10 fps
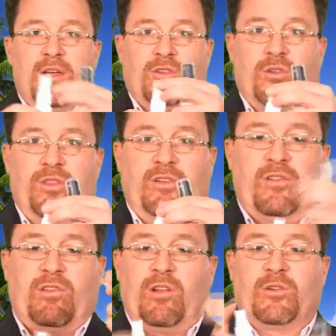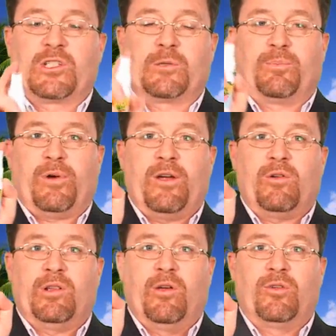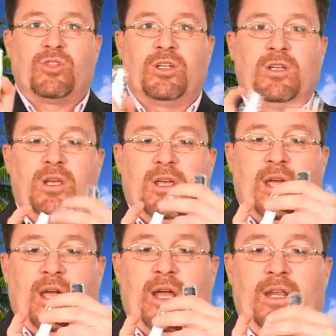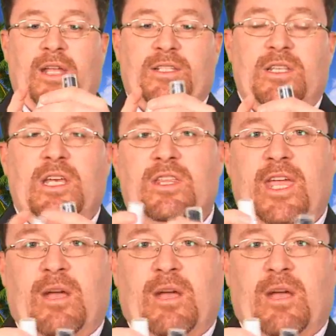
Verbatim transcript: So this is a little spray-on lotion, and it's neat.